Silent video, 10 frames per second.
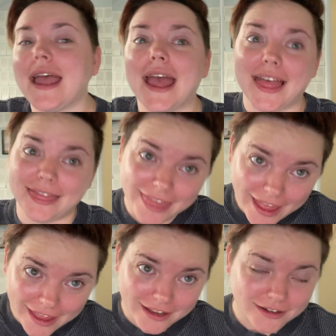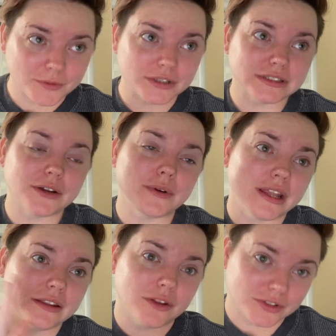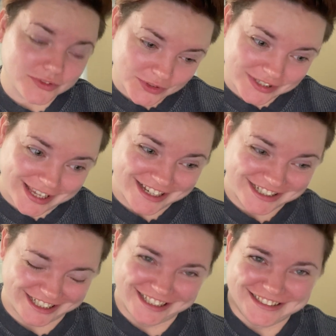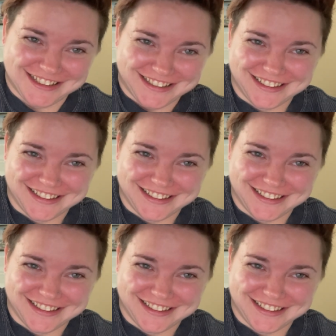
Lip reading: And then, once I read those 4 sections,